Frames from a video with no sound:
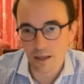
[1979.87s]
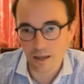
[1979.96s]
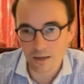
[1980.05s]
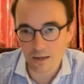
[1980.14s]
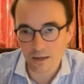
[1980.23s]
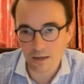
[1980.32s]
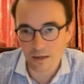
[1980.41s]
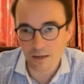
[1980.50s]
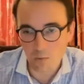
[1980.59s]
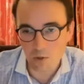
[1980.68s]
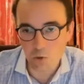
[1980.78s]
And
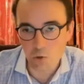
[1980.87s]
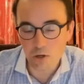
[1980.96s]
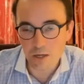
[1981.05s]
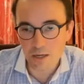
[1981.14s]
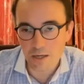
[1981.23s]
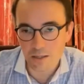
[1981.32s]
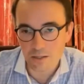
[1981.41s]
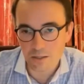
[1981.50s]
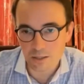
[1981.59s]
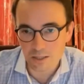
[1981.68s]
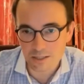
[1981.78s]
when you look at it
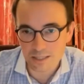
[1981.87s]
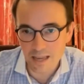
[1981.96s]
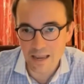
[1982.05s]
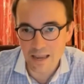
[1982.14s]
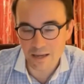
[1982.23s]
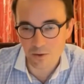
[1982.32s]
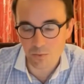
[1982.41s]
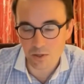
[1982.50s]
today,